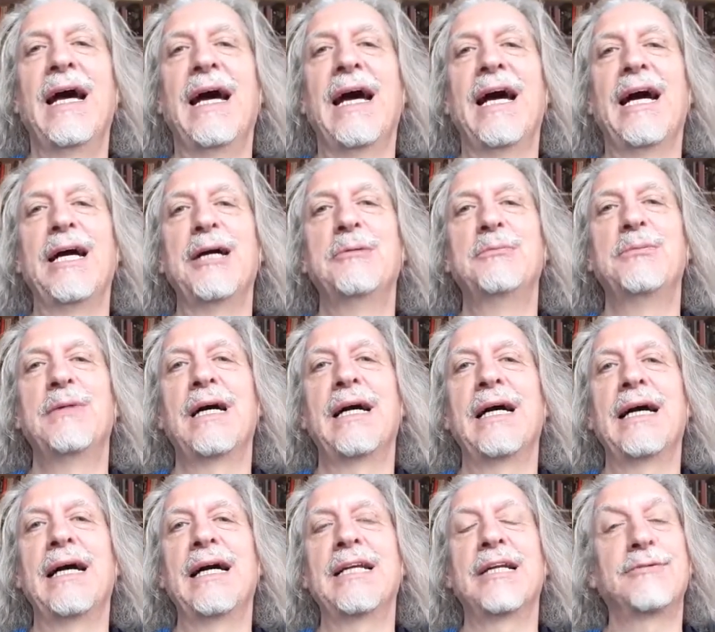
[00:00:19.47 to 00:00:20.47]
And
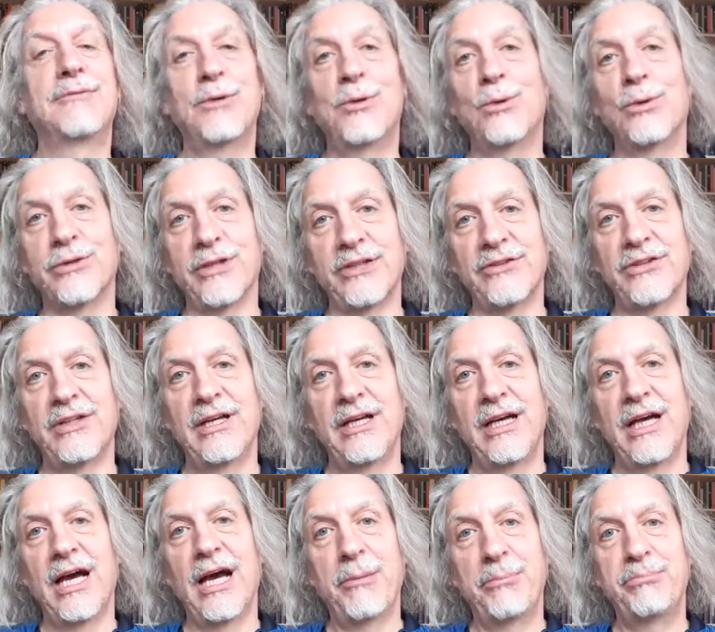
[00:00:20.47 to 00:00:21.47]
I've called it
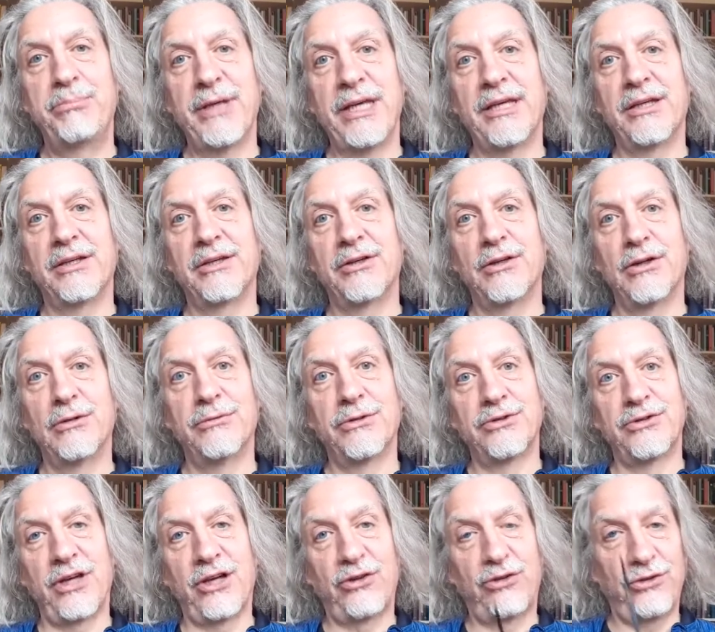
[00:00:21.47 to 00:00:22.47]
a big
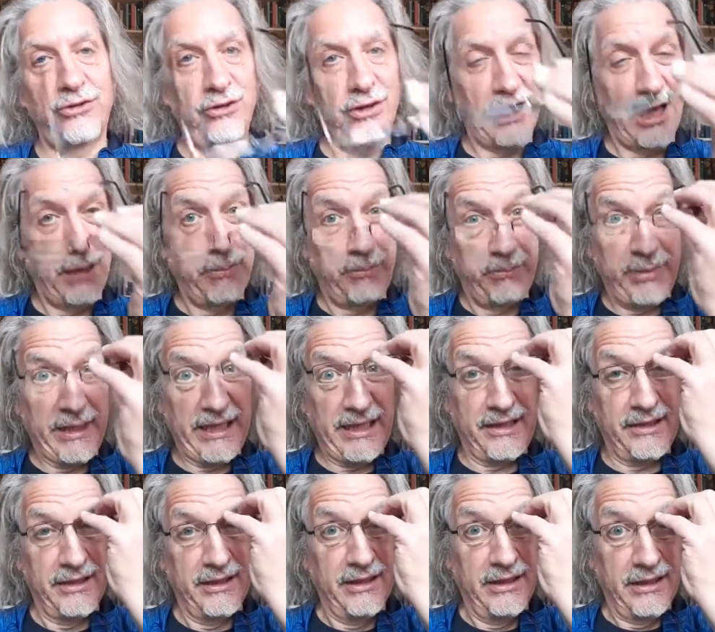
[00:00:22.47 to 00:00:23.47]
conversation, a
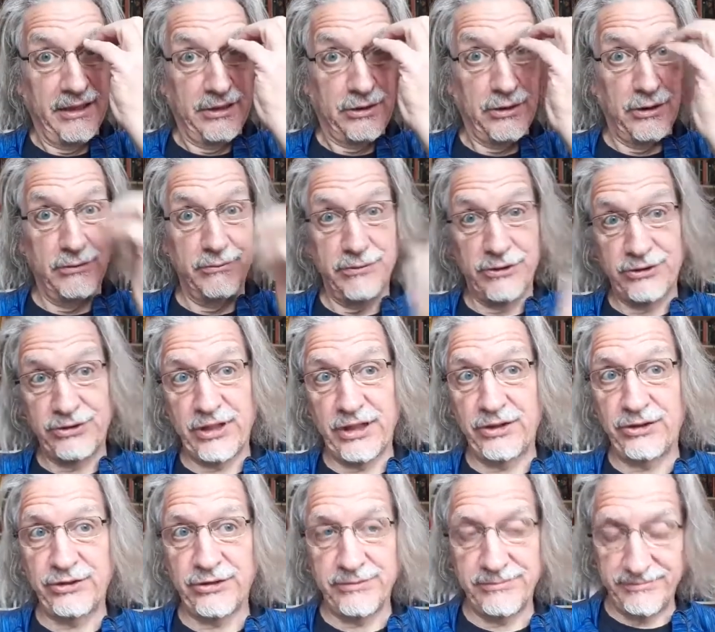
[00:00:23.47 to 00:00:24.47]
big
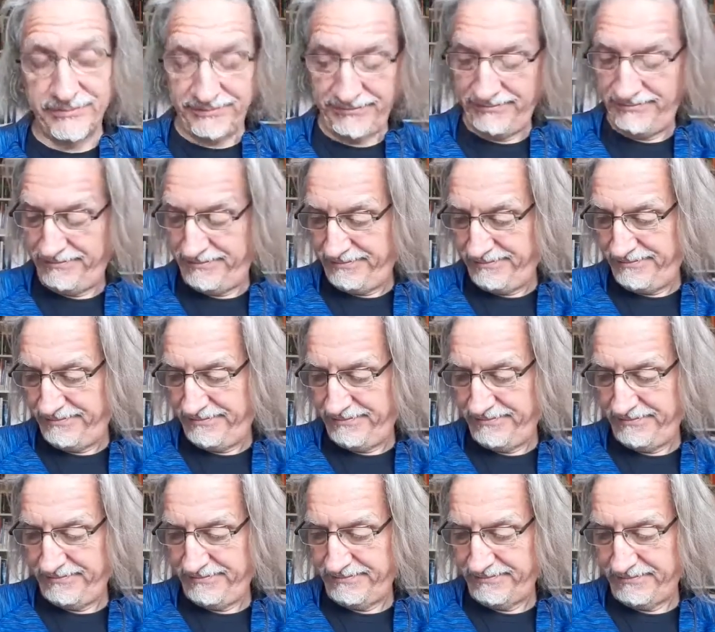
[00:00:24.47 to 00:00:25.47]
conversation.
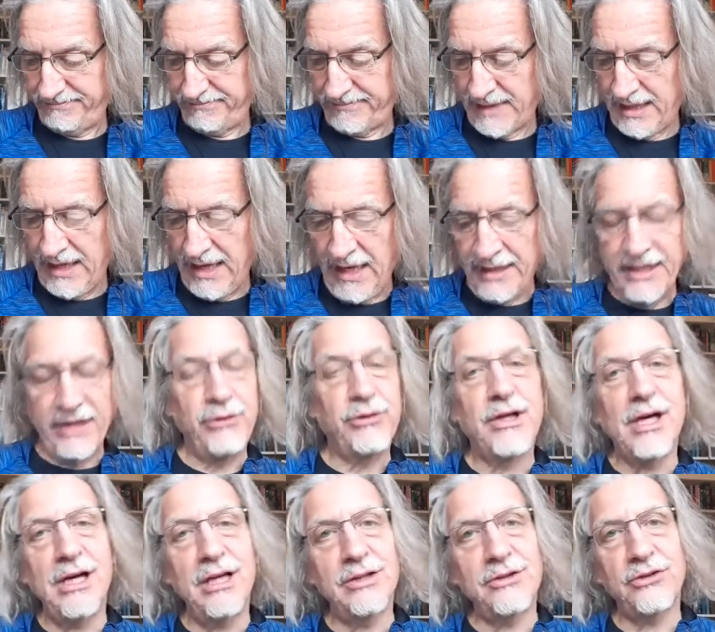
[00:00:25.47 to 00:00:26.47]
Now, you
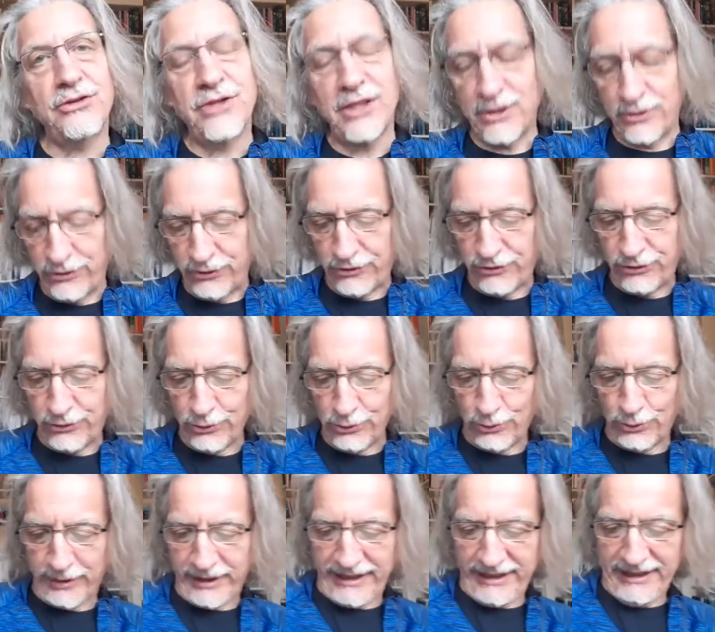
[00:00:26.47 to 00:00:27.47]
can't tell the
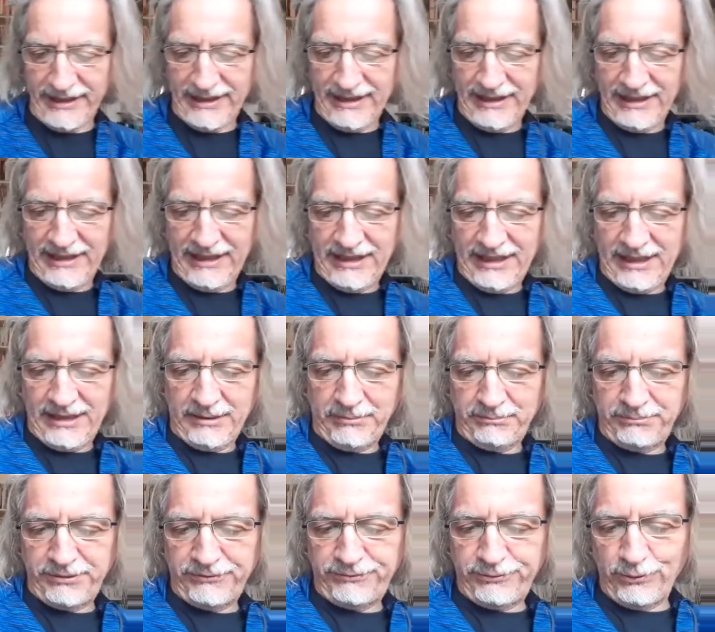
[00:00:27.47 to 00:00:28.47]
story
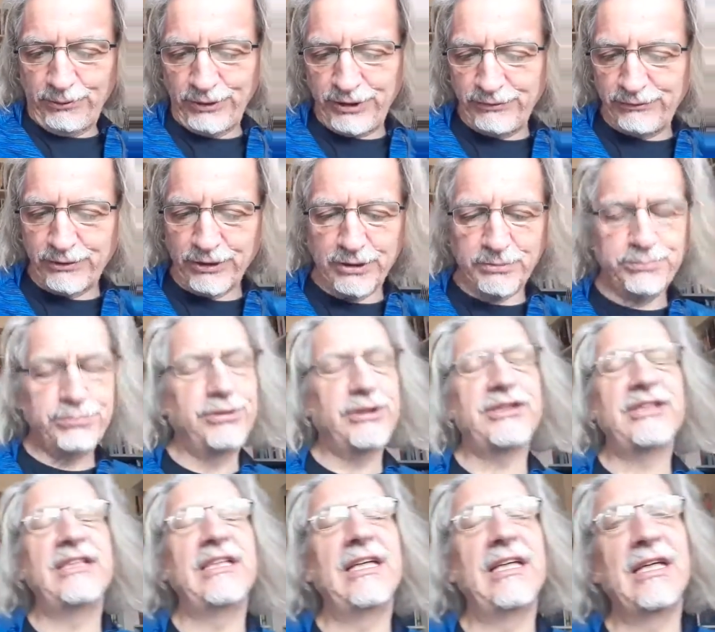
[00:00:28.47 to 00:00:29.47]
before you've got a
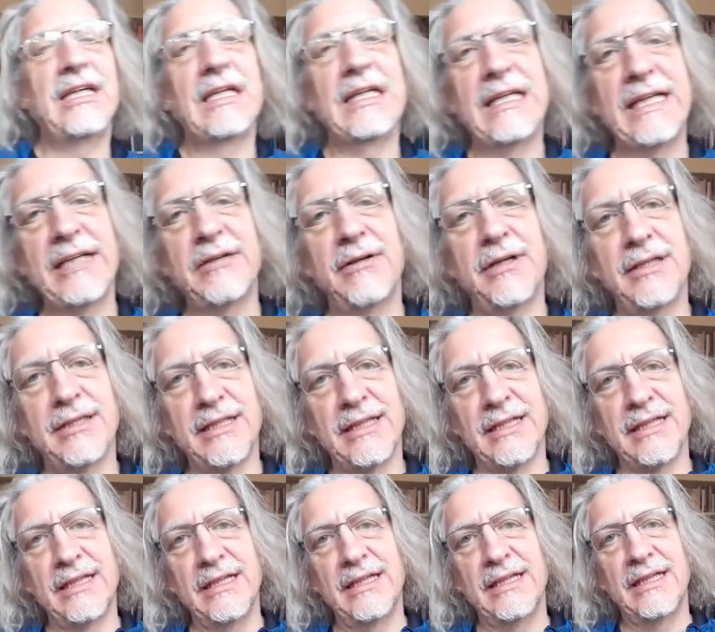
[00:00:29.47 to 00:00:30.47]
pretty clear
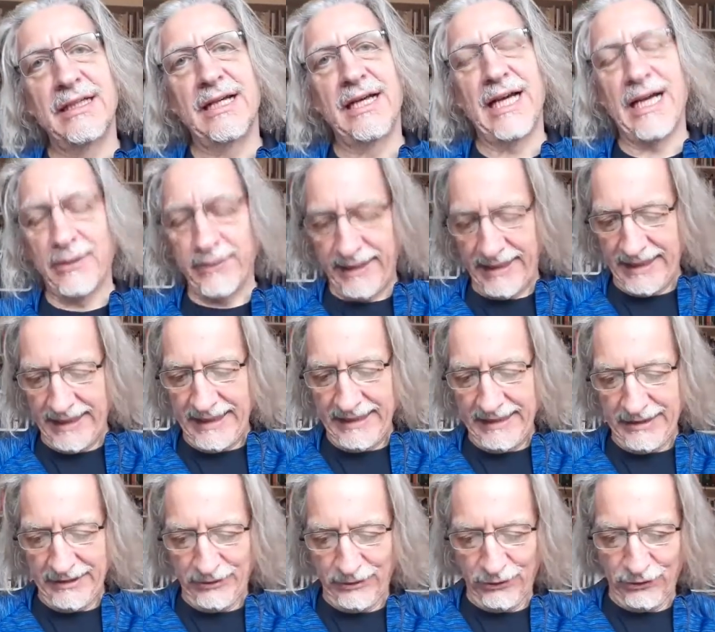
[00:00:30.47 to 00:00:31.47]
idea how it
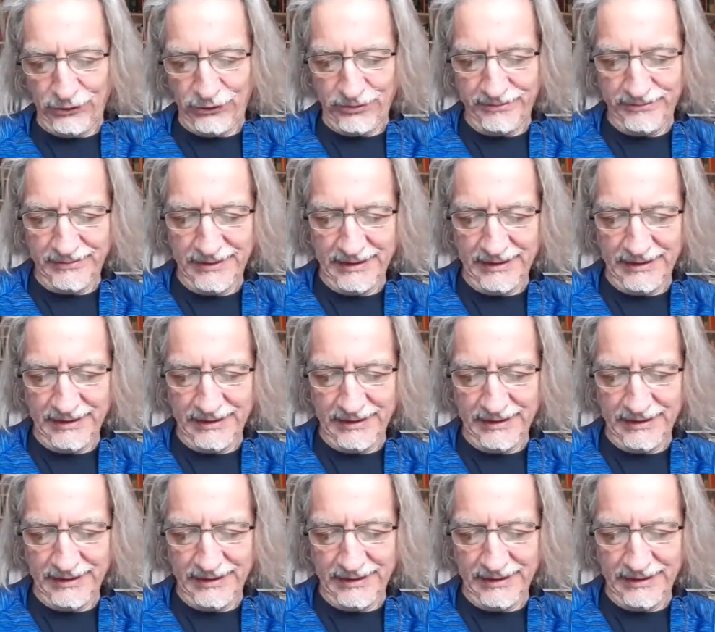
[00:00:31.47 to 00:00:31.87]
ends.